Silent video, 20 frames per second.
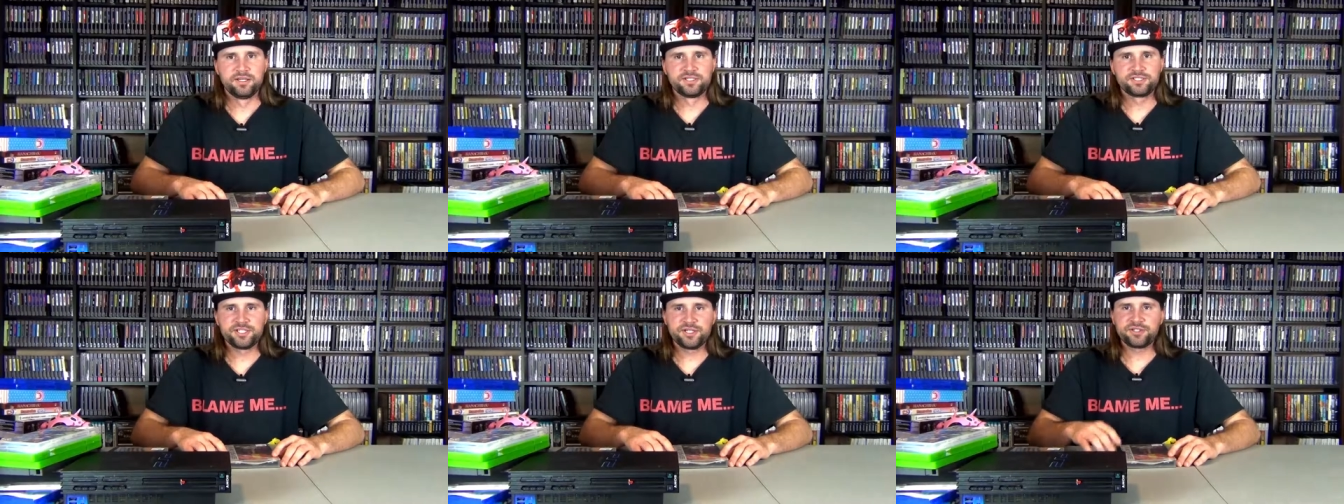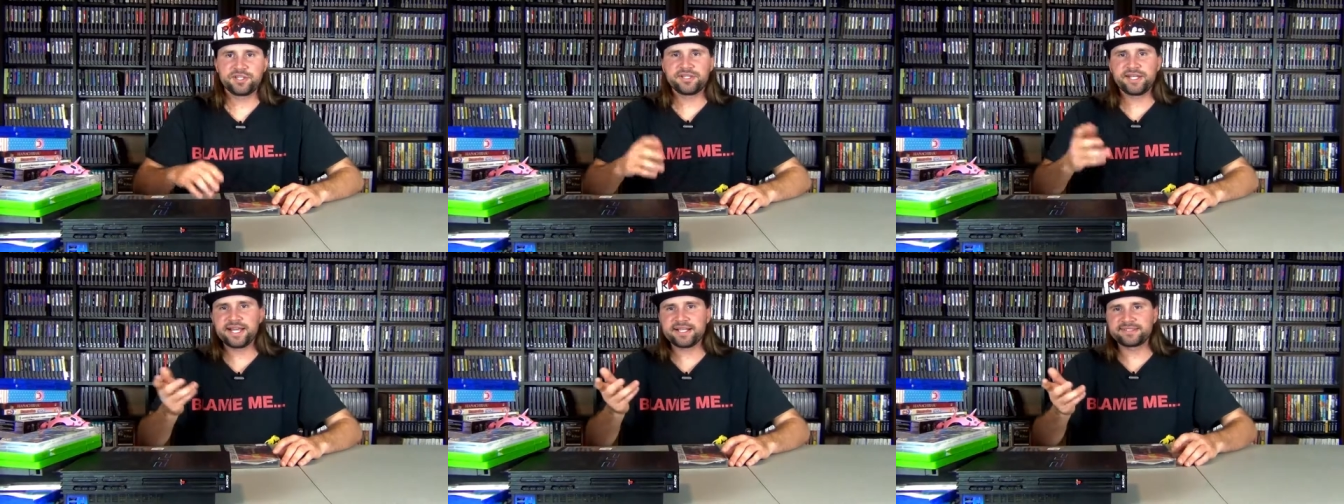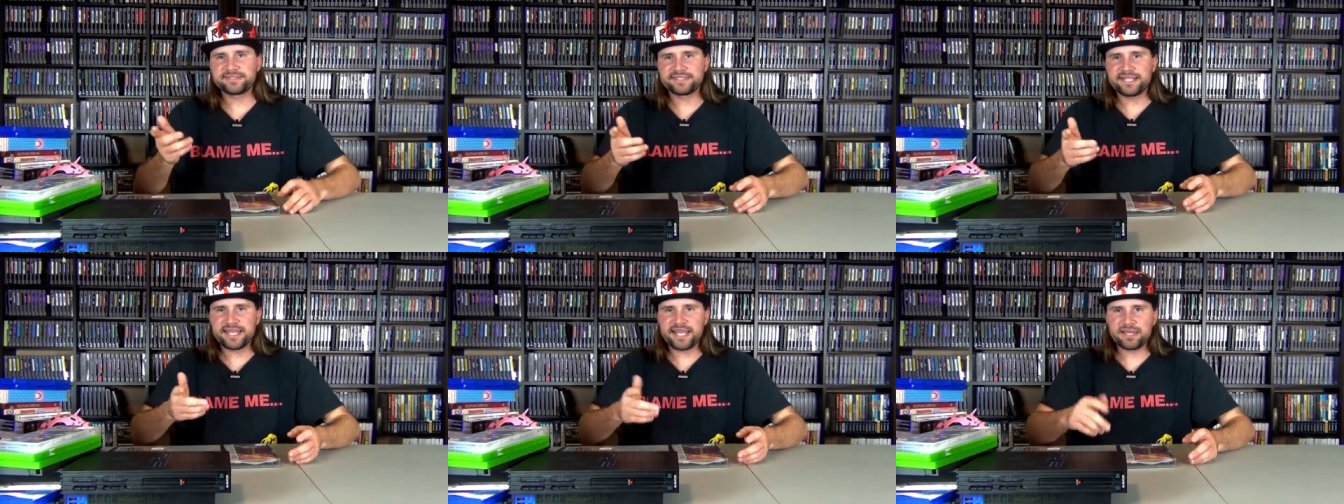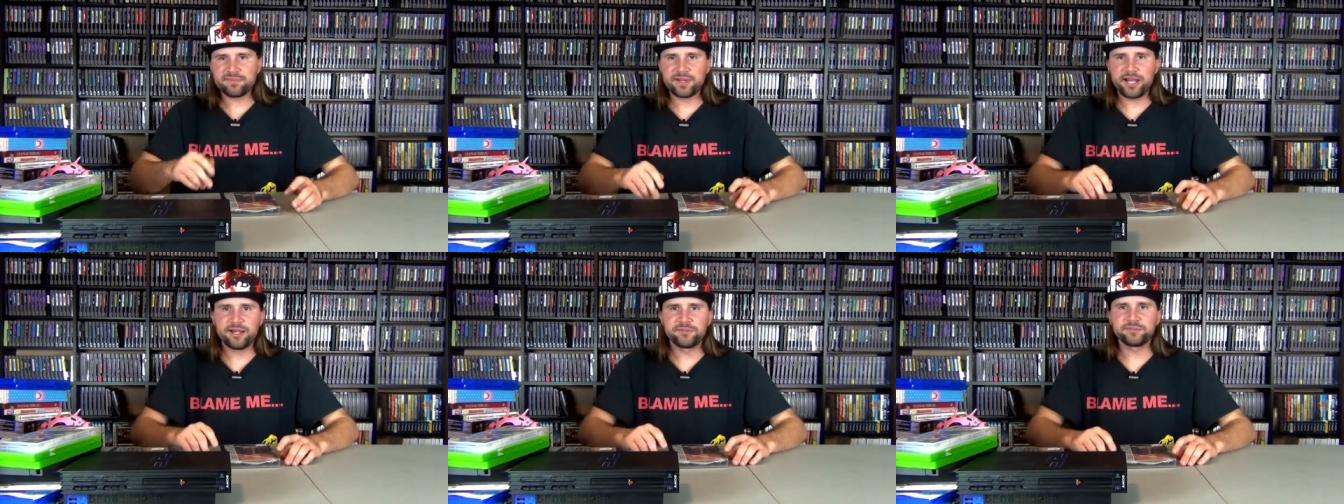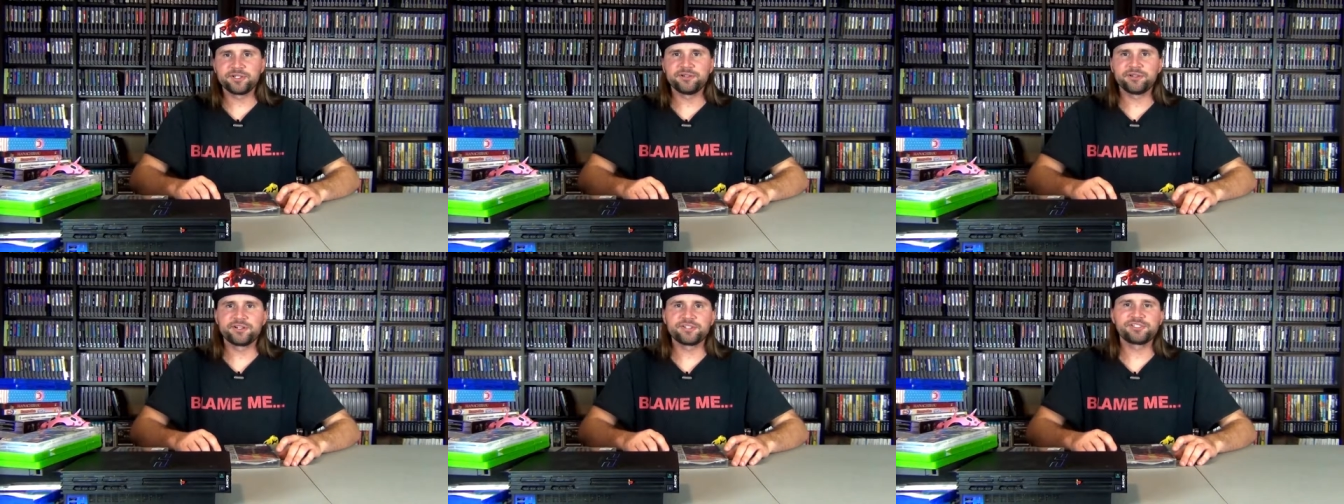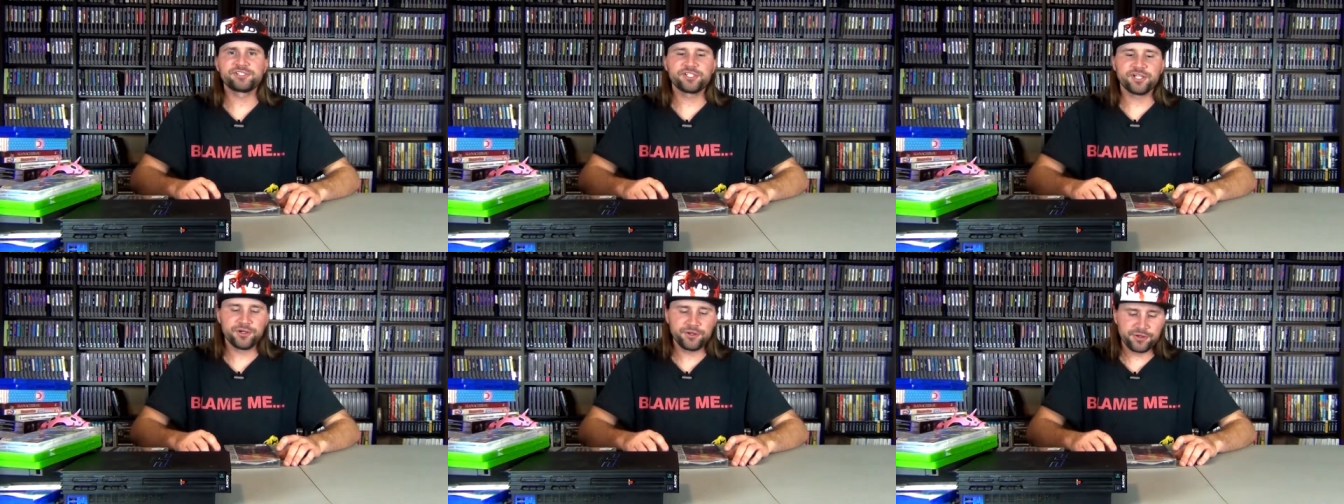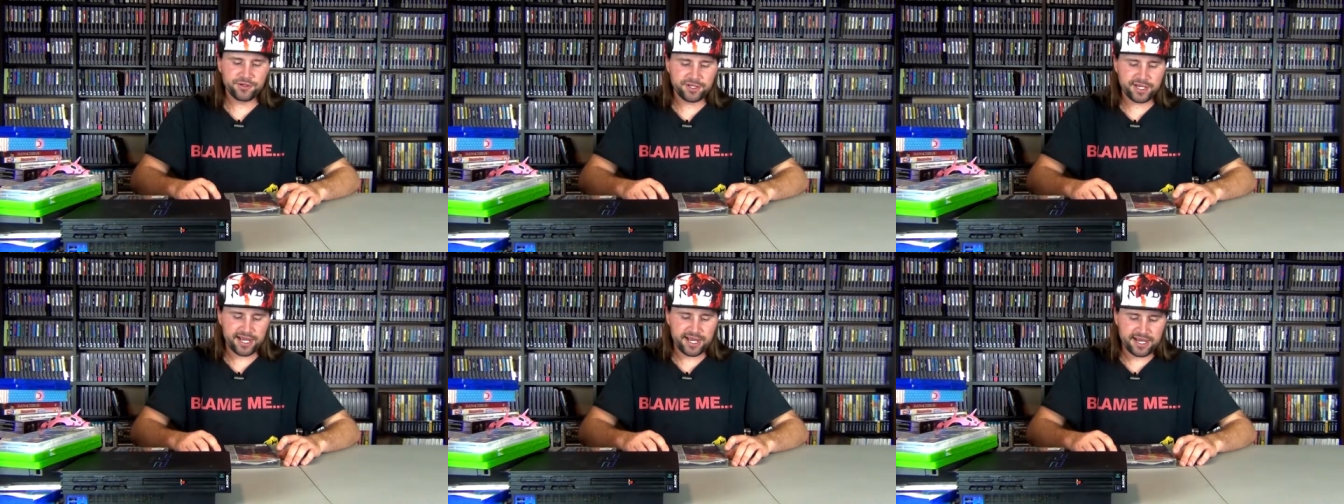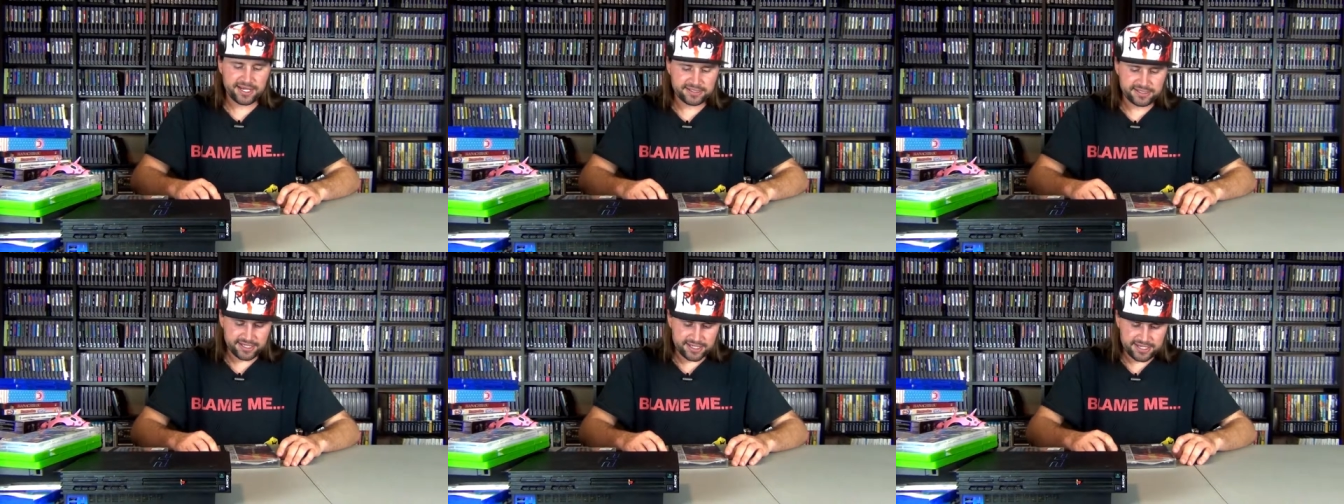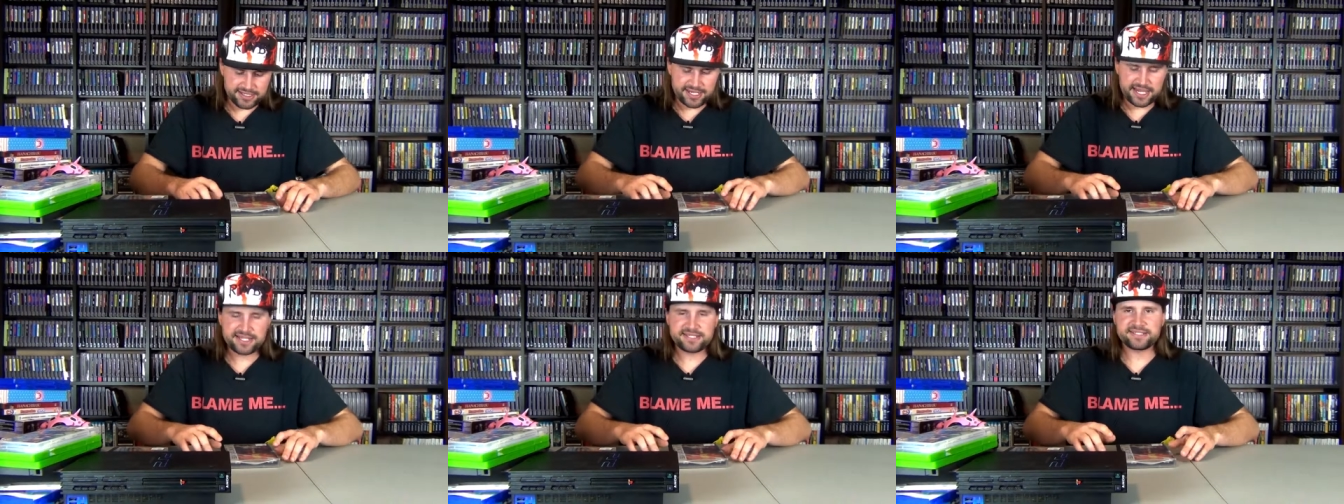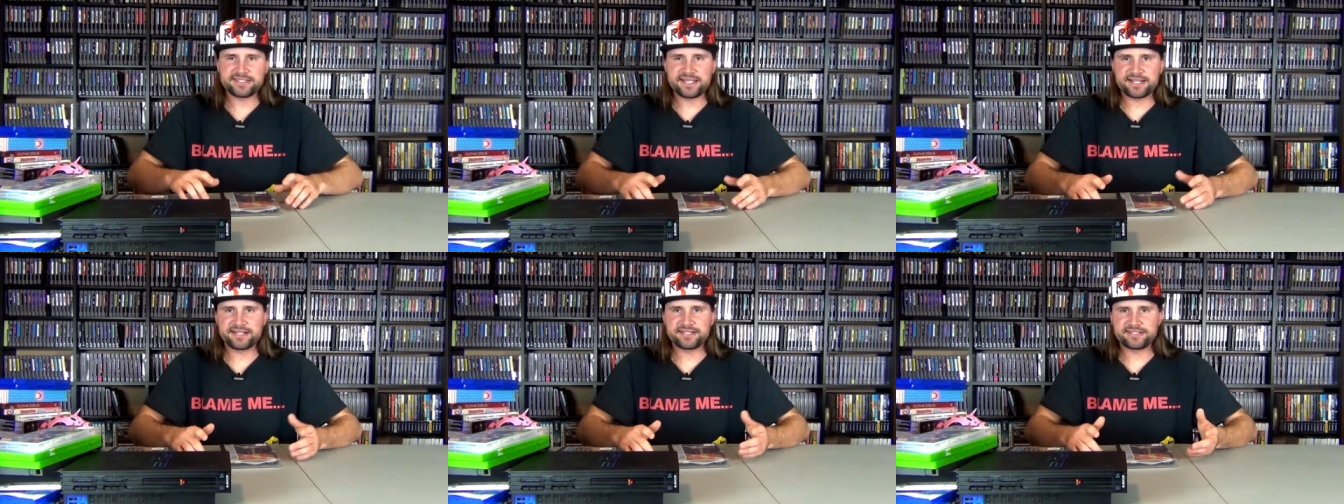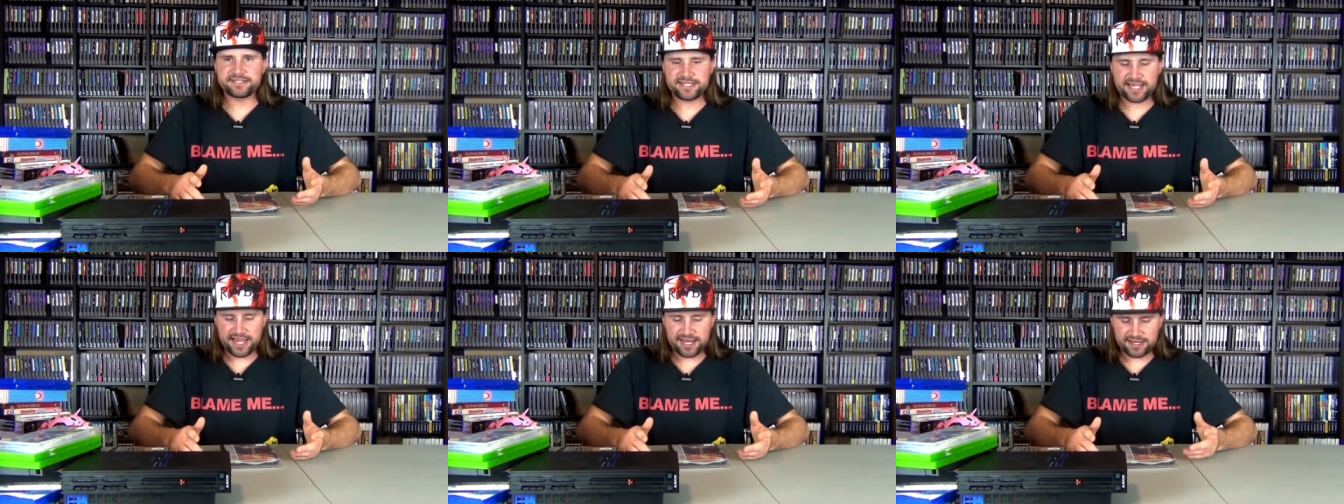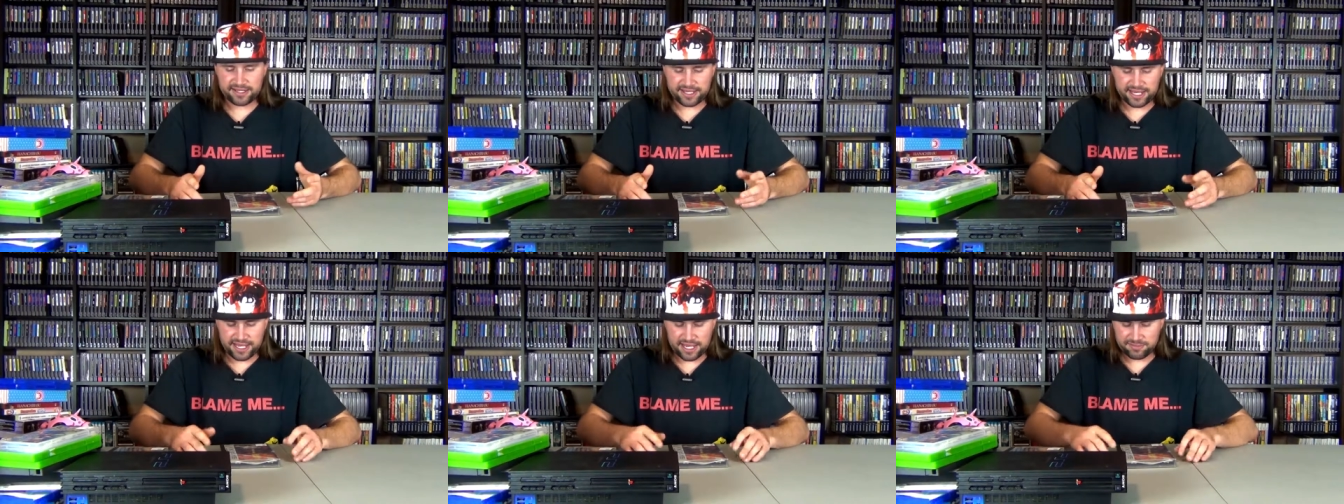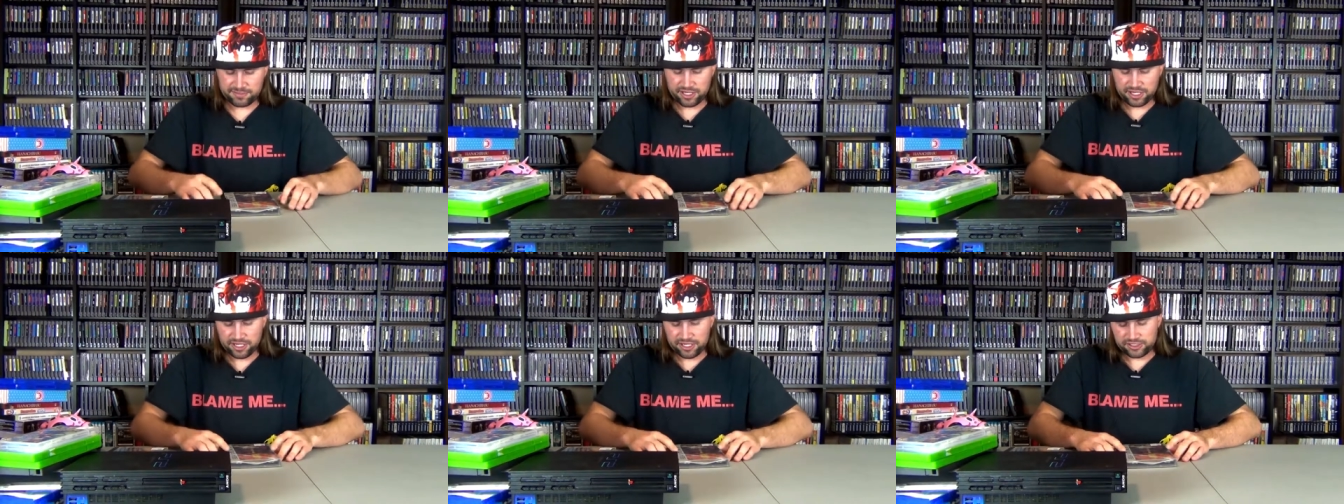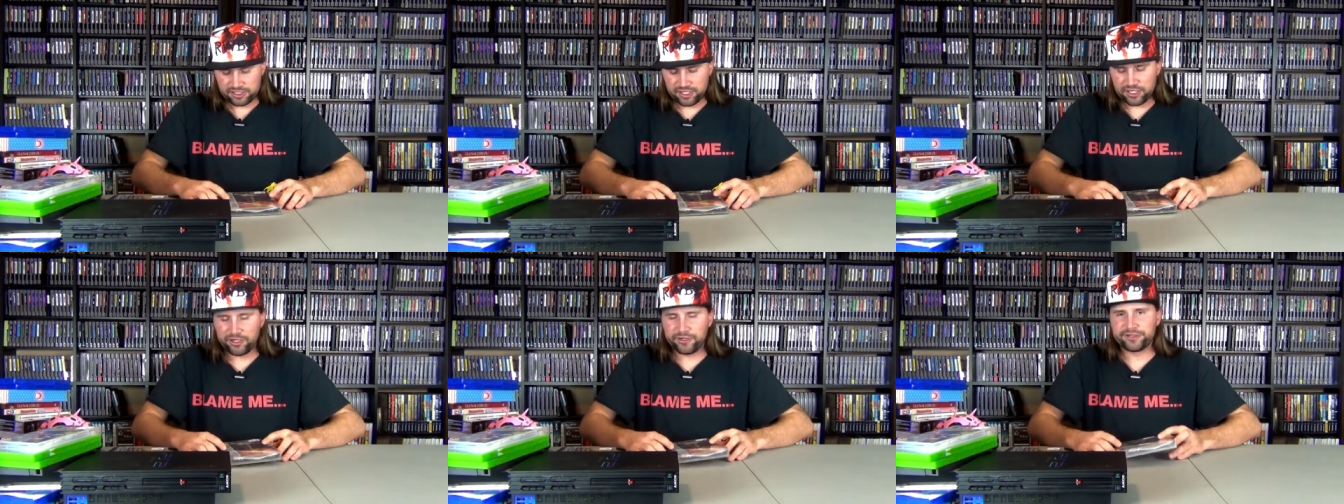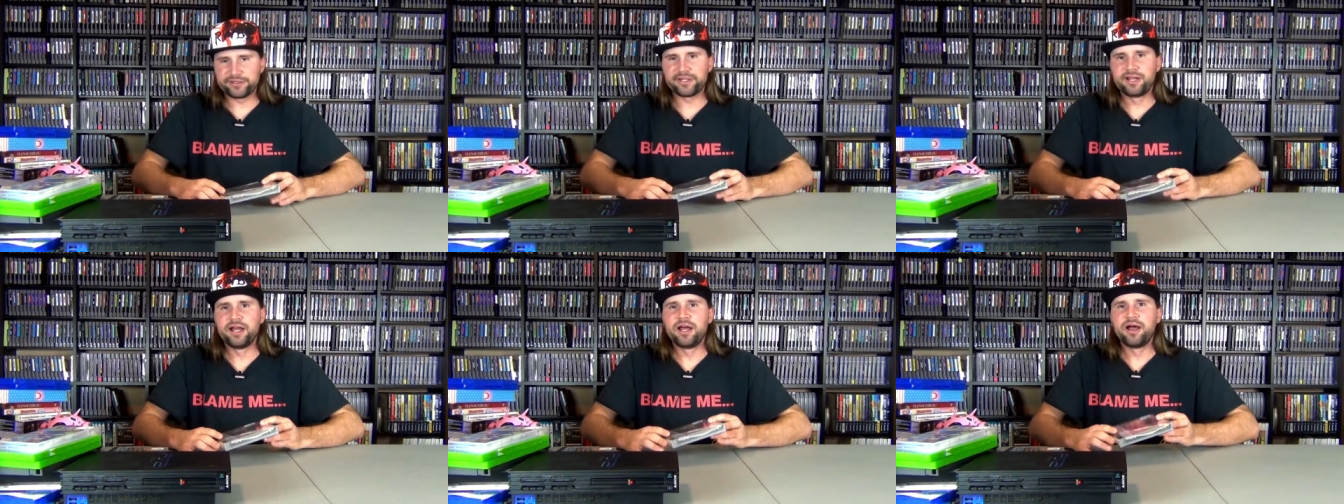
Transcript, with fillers: So the next game I'm gonna show you guys is a Sega Saturn game called